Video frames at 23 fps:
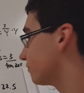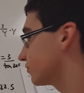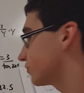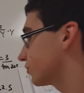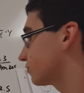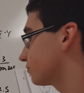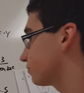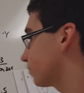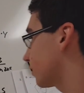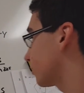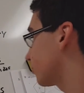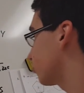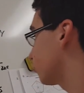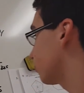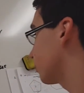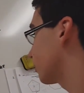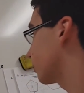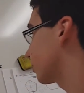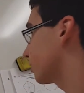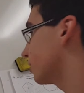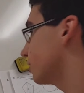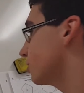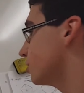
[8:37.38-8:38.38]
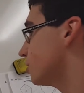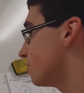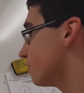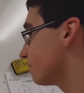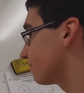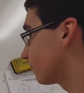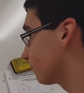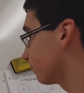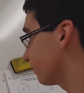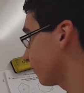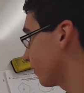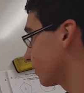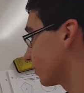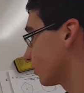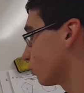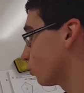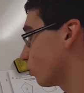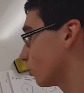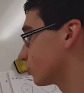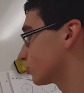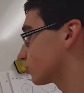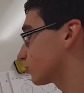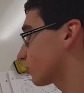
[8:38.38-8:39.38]
This is by doing from finding
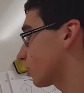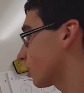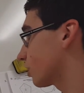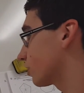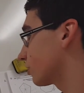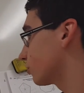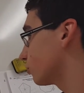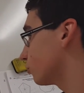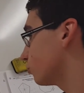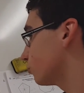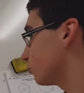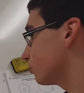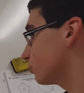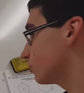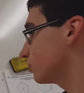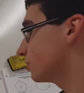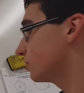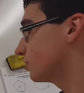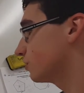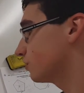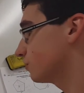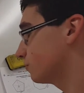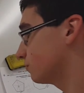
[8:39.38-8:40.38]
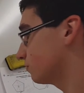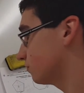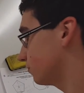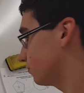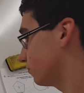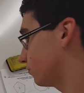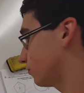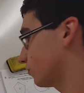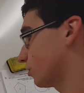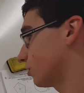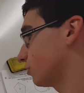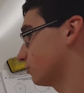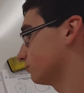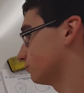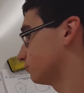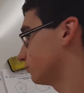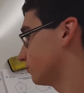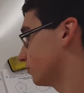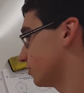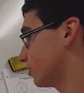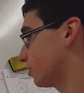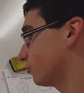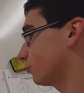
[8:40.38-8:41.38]
one triangle,
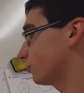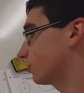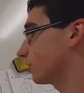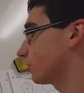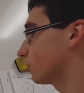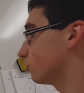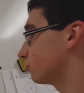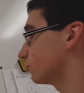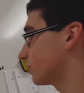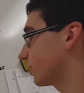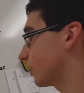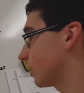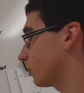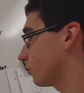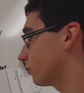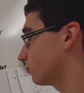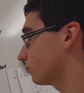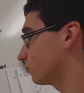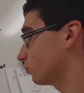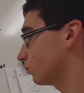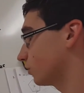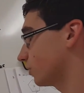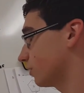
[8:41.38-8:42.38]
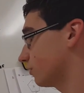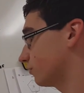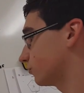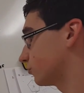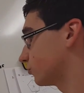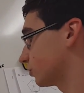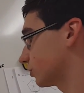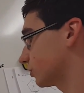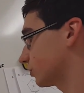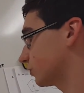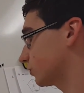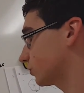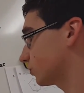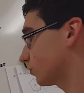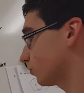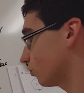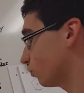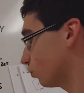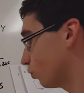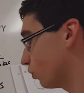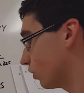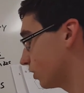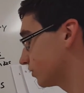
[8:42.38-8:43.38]
from narrowing it all down with just
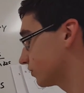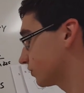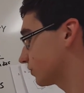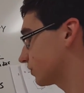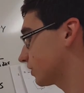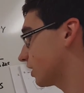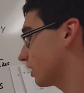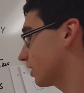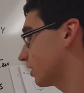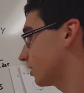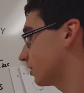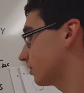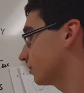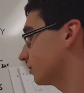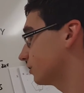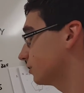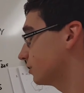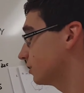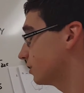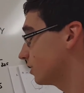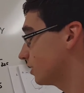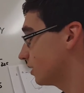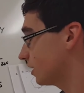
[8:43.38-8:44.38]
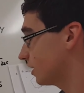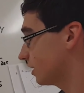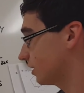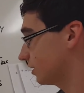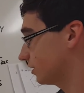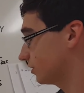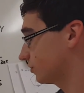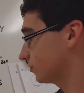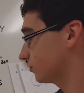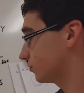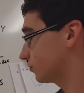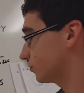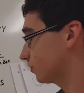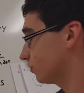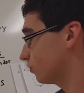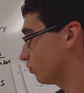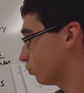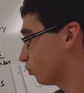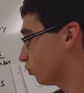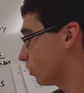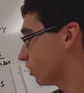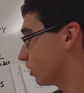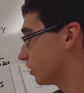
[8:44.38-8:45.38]
one side and
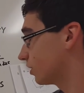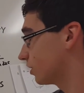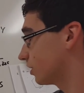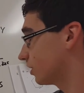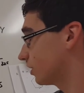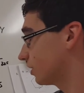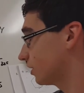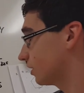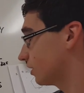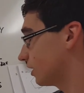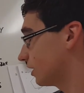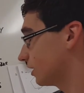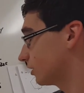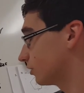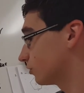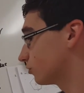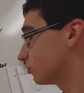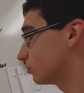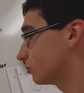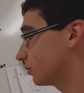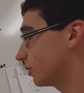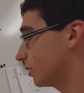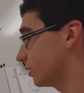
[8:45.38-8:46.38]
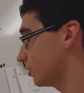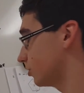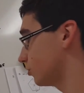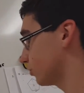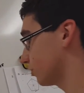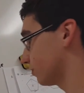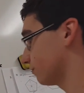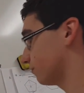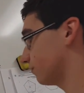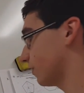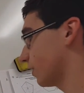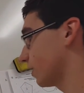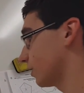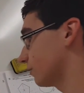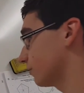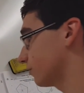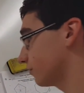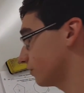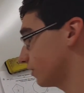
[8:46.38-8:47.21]
one angle, and you can find